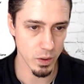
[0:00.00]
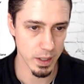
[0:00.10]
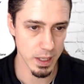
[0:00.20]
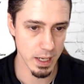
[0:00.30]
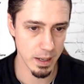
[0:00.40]

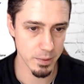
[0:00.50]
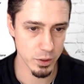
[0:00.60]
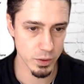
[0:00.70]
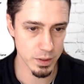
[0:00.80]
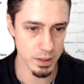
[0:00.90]
So again, I'm
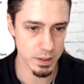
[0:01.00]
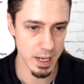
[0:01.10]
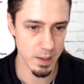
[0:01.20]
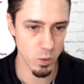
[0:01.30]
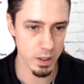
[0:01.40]
going to choose the
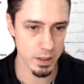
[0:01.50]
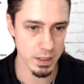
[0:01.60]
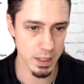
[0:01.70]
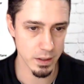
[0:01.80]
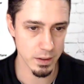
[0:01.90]
same
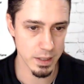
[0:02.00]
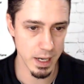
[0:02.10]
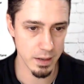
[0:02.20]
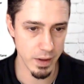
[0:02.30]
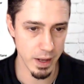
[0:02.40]
ones here.
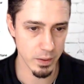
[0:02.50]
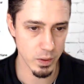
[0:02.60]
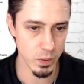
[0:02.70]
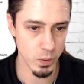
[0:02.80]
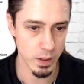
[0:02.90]
Date
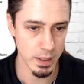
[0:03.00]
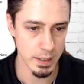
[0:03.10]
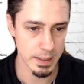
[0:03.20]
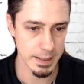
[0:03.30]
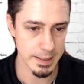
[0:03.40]
value,
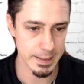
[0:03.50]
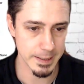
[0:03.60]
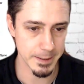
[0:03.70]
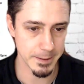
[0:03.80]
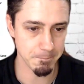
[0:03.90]

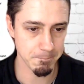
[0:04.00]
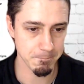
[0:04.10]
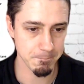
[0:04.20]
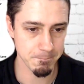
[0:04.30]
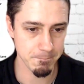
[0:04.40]
day